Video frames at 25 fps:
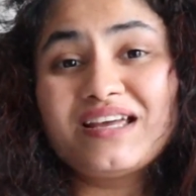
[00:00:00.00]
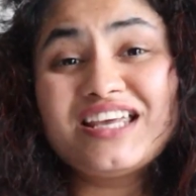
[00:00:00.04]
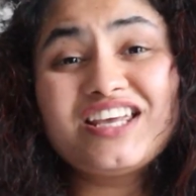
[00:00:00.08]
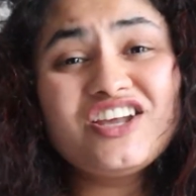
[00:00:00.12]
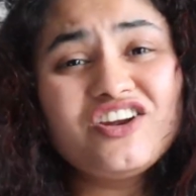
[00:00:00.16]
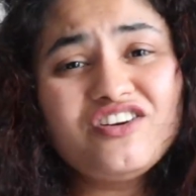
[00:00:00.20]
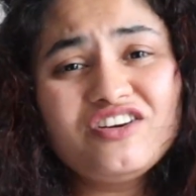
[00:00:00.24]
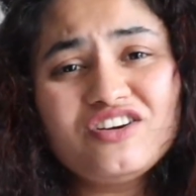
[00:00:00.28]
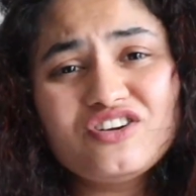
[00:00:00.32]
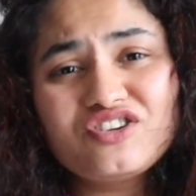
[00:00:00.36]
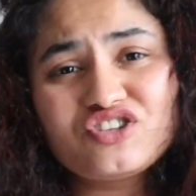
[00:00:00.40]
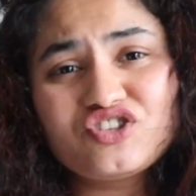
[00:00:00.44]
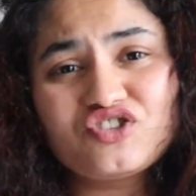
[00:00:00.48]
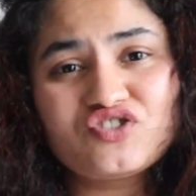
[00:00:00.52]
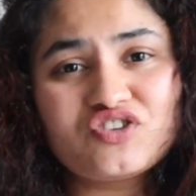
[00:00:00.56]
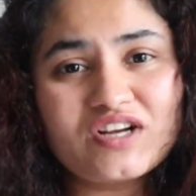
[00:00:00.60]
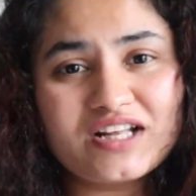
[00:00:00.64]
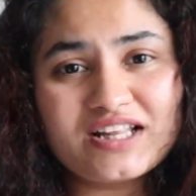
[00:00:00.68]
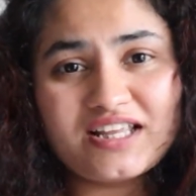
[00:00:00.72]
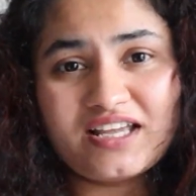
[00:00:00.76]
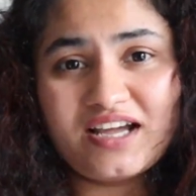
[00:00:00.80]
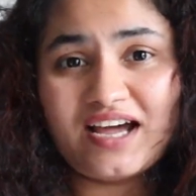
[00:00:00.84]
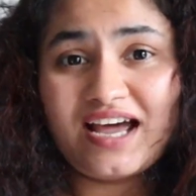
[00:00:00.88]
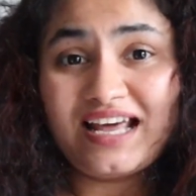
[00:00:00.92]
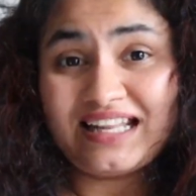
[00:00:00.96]
Here in
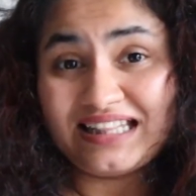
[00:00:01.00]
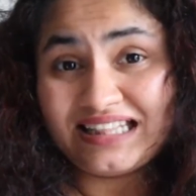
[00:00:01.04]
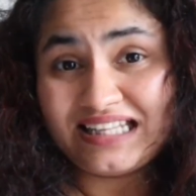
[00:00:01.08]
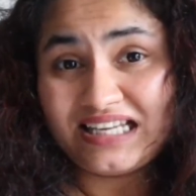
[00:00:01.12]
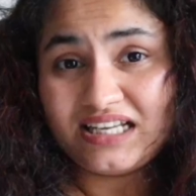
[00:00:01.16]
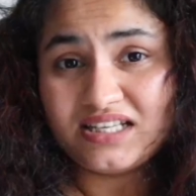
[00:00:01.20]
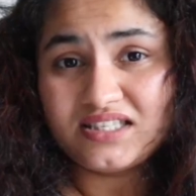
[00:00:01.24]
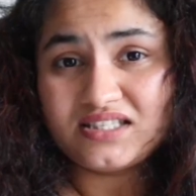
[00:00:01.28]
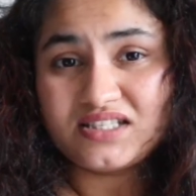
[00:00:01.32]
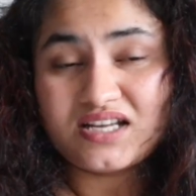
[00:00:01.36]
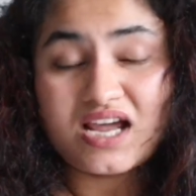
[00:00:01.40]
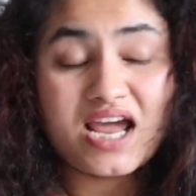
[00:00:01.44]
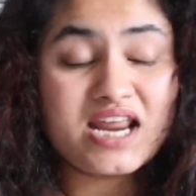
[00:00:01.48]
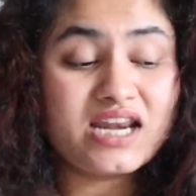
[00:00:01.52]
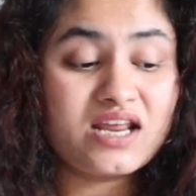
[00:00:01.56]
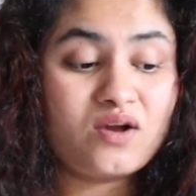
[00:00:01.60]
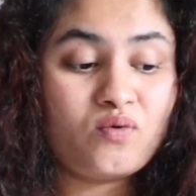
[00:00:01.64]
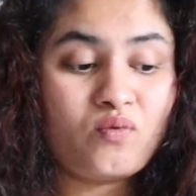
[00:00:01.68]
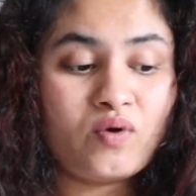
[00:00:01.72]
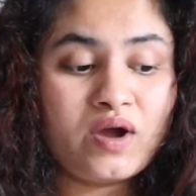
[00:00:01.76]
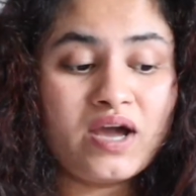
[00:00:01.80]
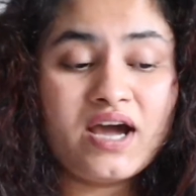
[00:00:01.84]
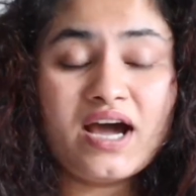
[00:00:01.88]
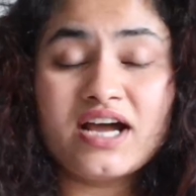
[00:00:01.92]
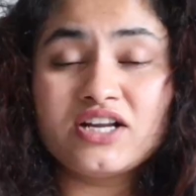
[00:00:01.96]
Australia, at least
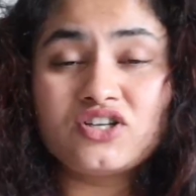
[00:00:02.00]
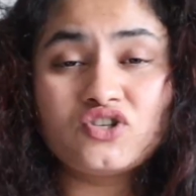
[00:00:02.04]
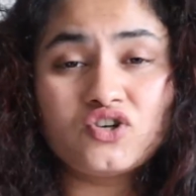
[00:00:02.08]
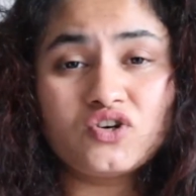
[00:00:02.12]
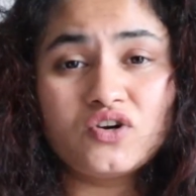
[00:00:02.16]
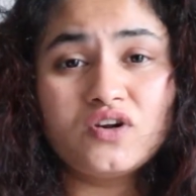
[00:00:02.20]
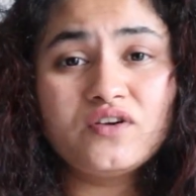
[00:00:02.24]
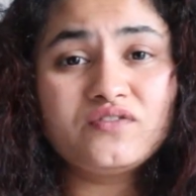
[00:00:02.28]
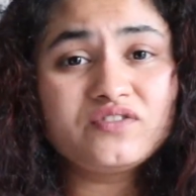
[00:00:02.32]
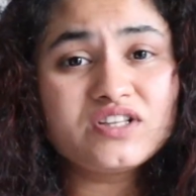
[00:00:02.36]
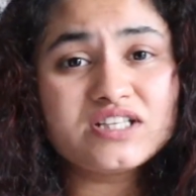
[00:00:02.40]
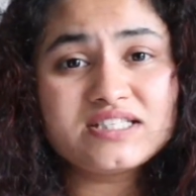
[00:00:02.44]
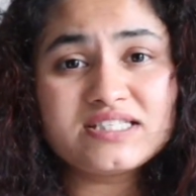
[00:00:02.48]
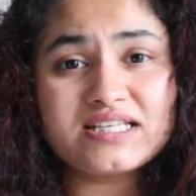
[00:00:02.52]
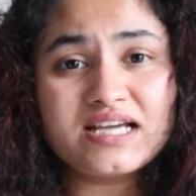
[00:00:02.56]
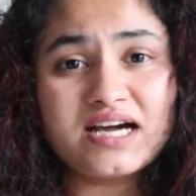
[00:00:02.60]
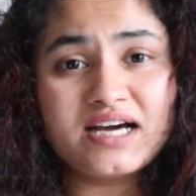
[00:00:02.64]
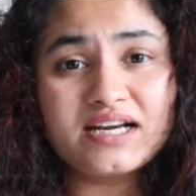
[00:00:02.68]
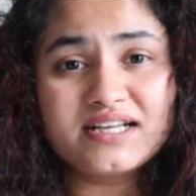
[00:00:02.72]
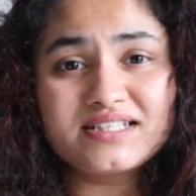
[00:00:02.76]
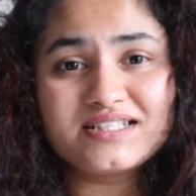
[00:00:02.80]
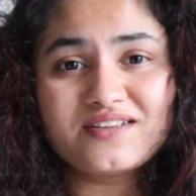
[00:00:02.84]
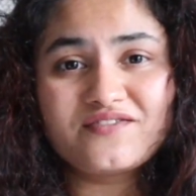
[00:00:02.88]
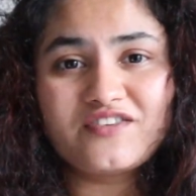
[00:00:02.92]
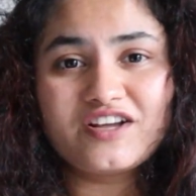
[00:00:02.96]
anywhere, I don't know if this
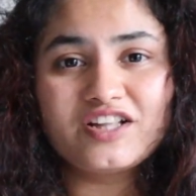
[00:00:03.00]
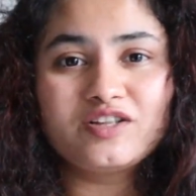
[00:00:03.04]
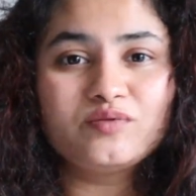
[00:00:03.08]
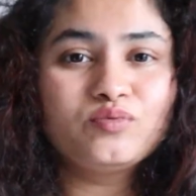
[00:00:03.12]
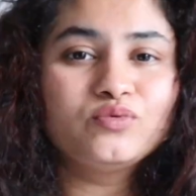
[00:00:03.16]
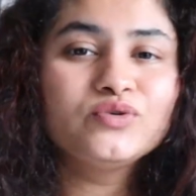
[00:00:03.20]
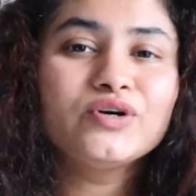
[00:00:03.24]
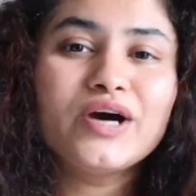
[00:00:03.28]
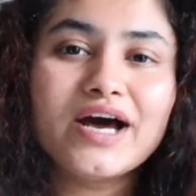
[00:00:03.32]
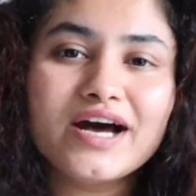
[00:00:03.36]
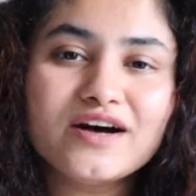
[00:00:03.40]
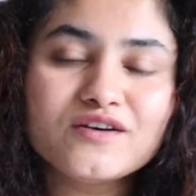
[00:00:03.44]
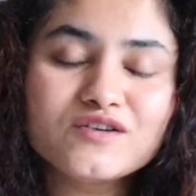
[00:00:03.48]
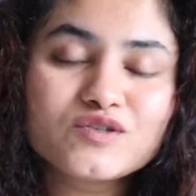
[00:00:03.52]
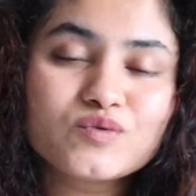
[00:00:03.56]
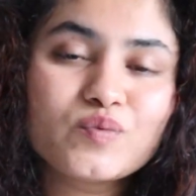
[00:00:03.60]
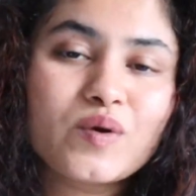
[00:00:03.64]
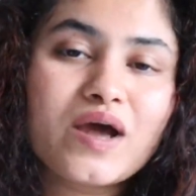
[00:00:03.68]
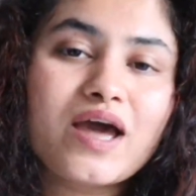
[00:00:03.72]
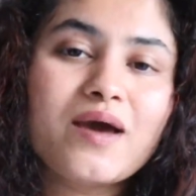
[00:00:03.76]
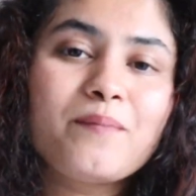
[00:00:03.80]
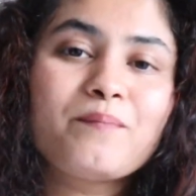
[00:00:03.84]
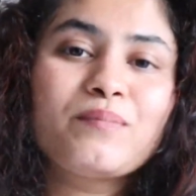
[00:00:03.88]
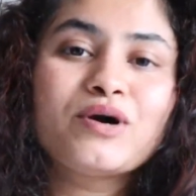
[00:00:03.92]
yarn is available elsewhere,